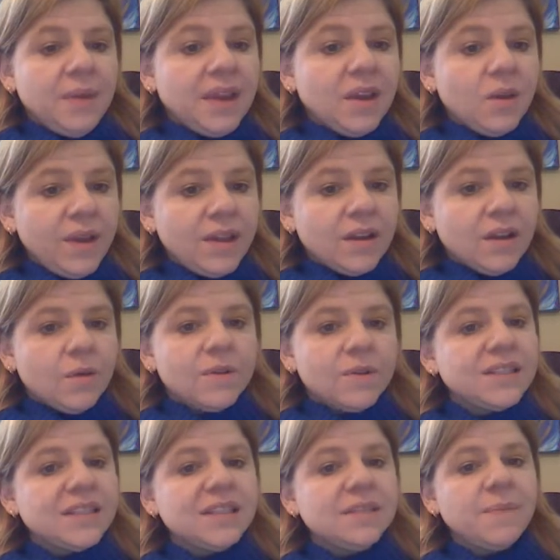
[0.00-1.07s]
Pinguino
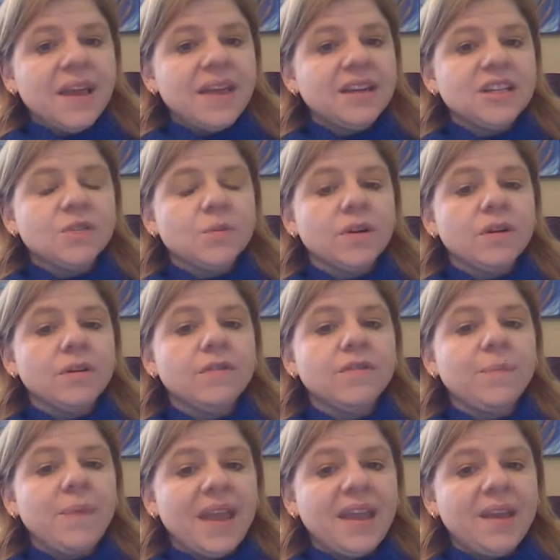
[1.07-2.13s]
was the Spanish word
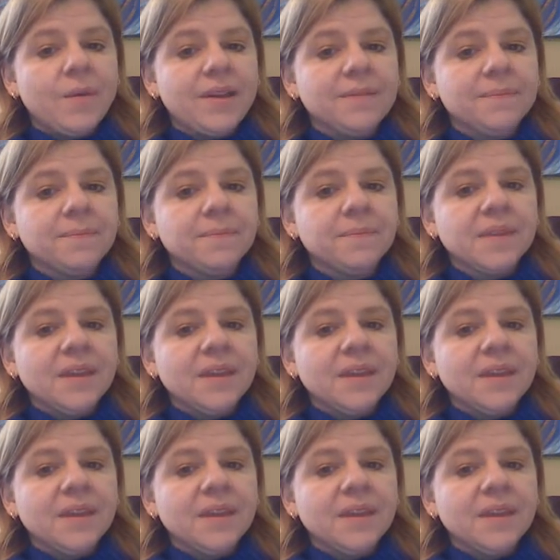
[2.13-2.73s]
for penguin.